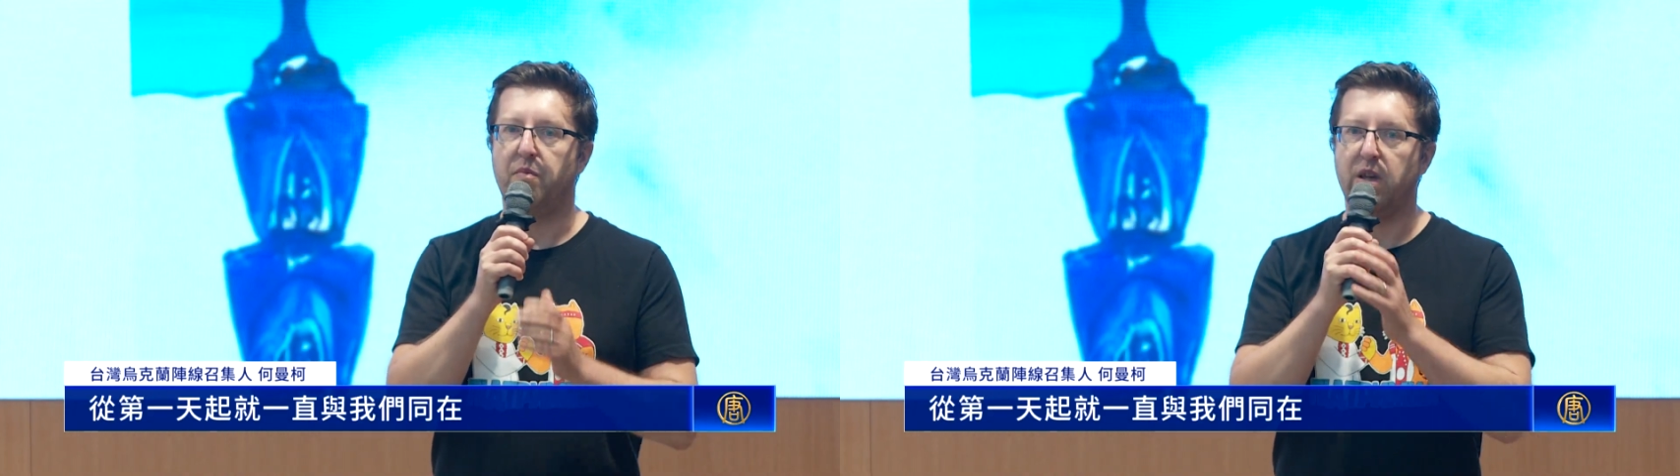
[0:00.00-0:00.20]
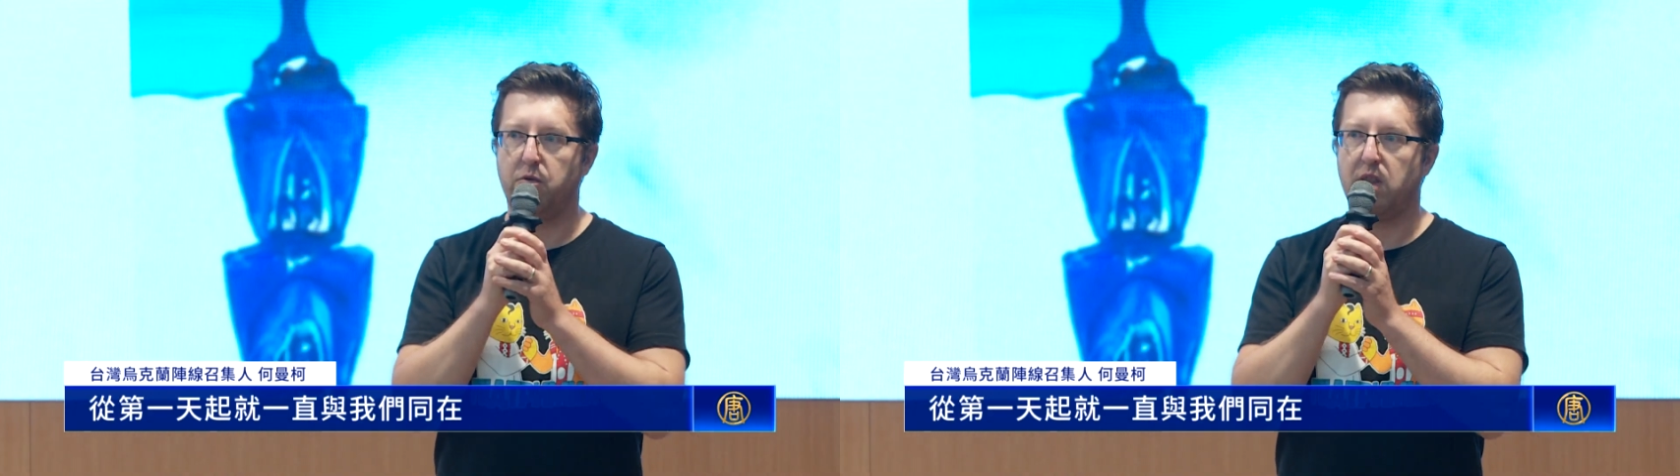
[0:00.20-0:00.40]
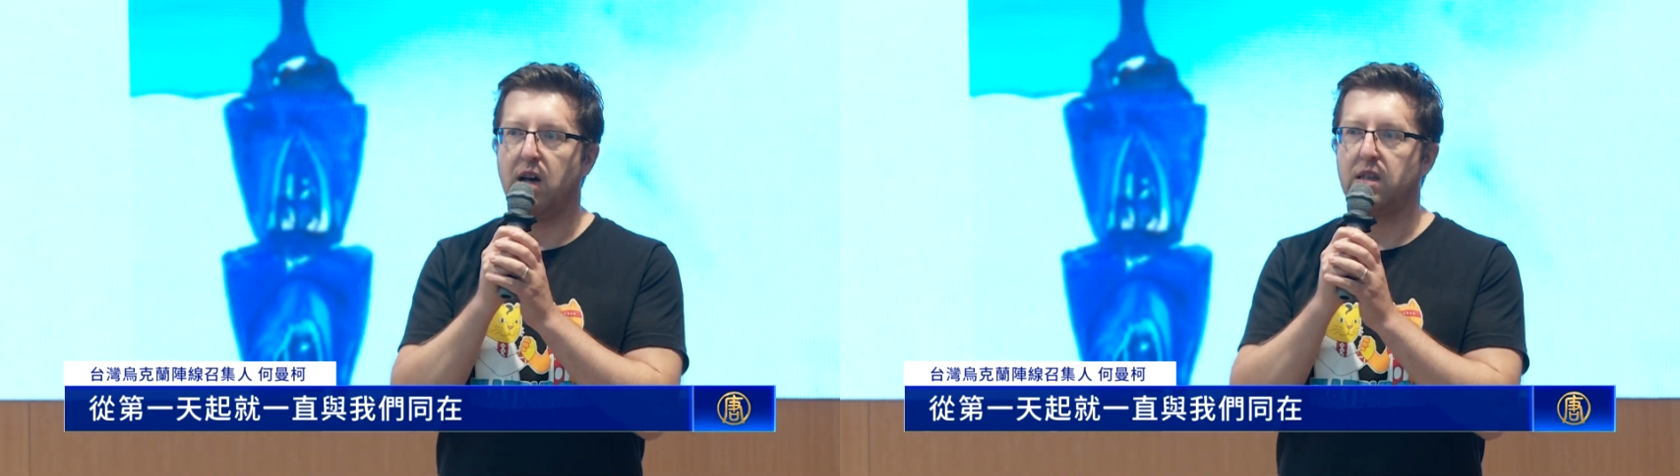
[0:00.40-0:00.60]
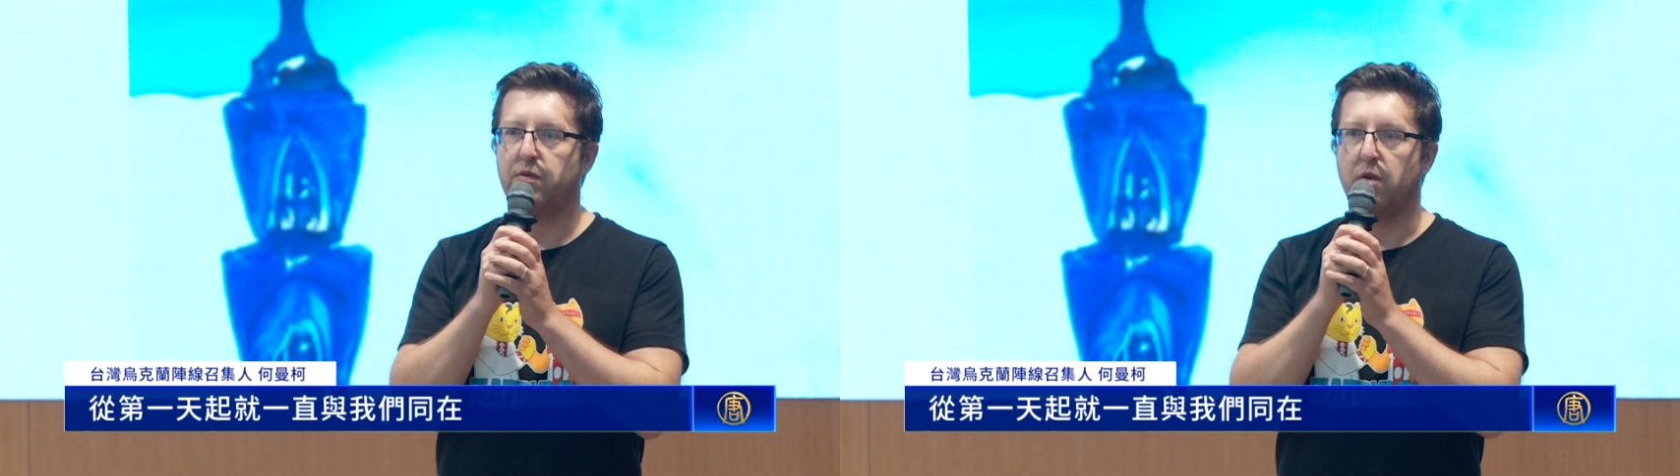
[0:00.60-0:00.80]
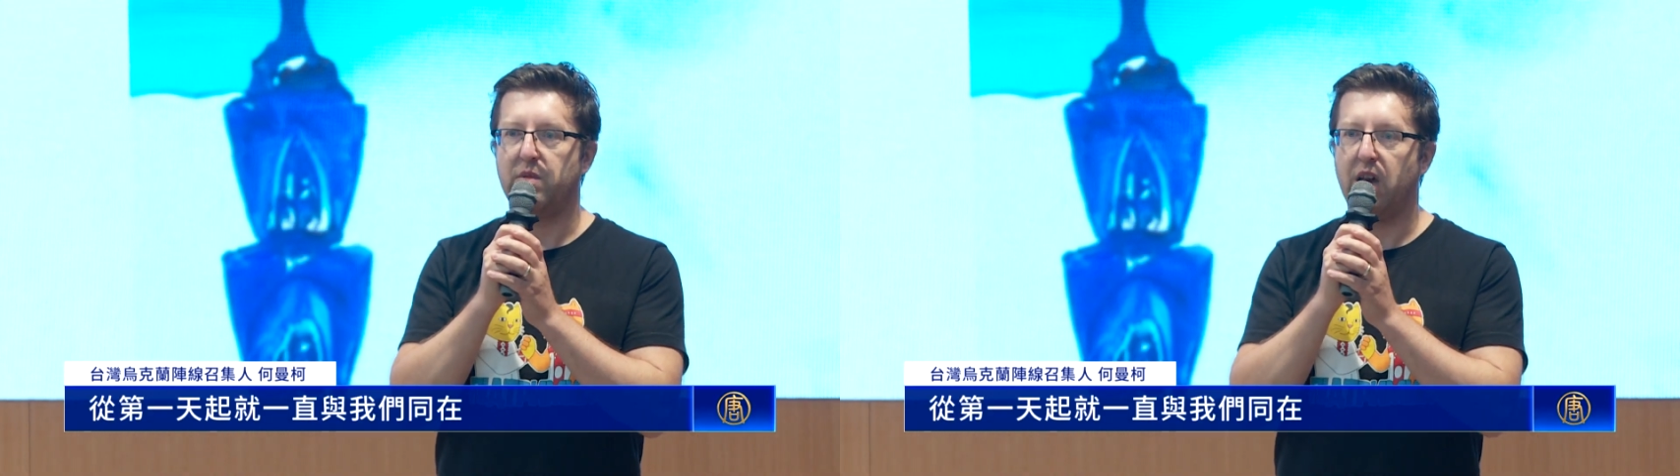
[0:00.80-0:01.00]
been with us
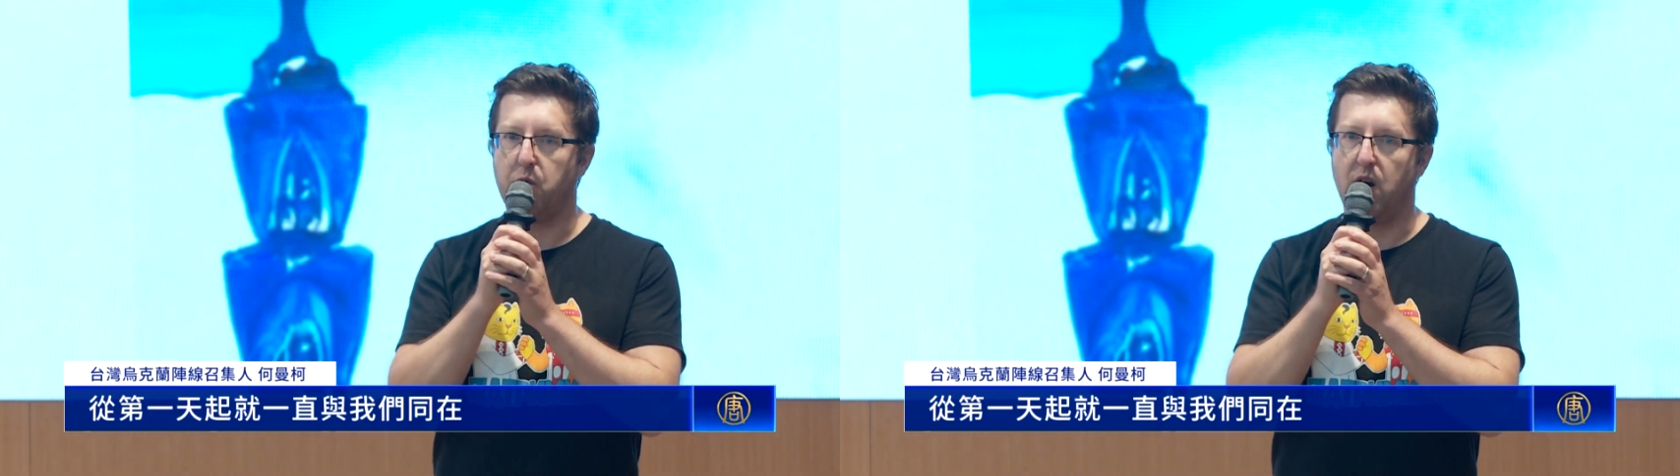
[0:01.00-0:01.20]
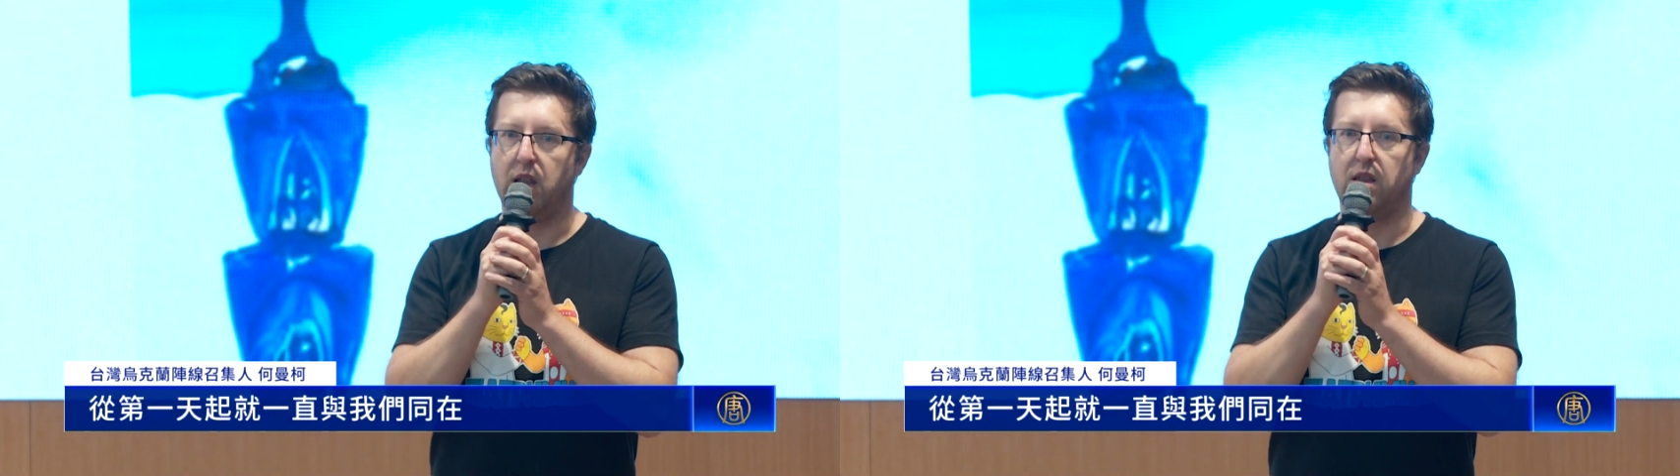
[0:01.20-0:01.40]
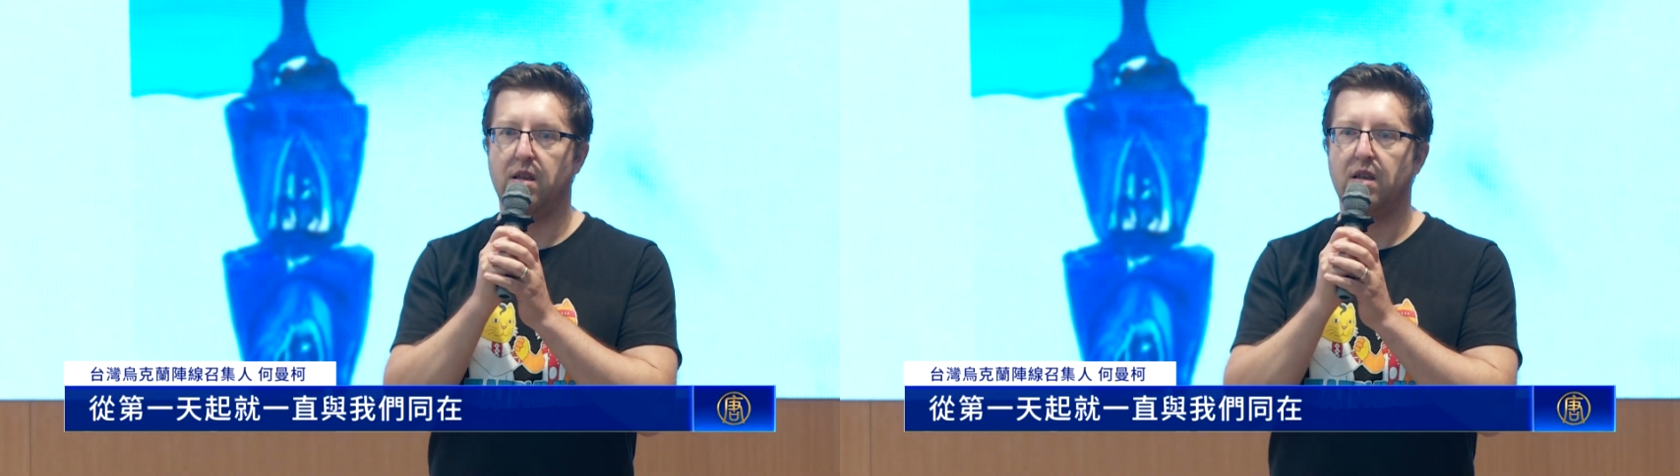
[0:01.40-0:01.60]
from day one,